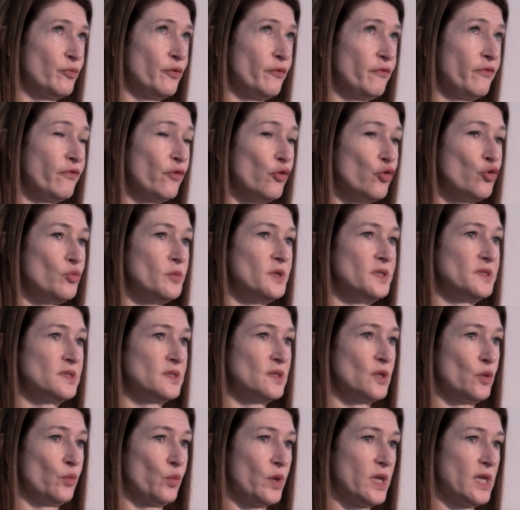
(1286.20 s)
performance
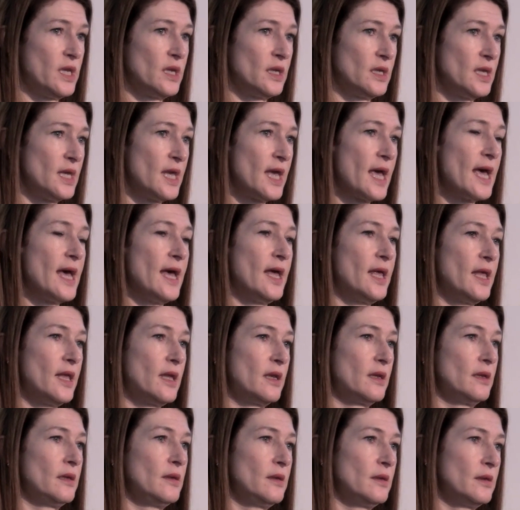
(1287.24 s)
that we can
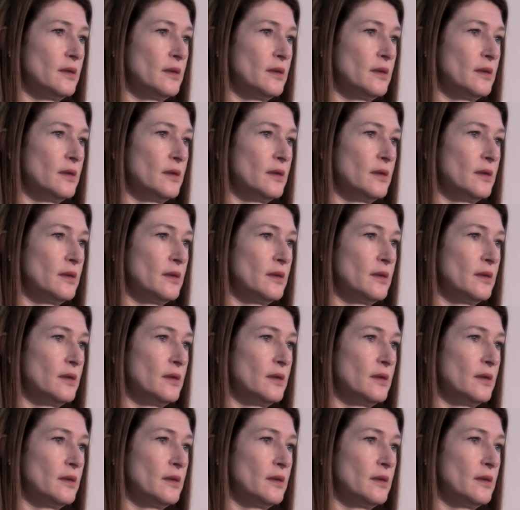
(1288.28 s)
get,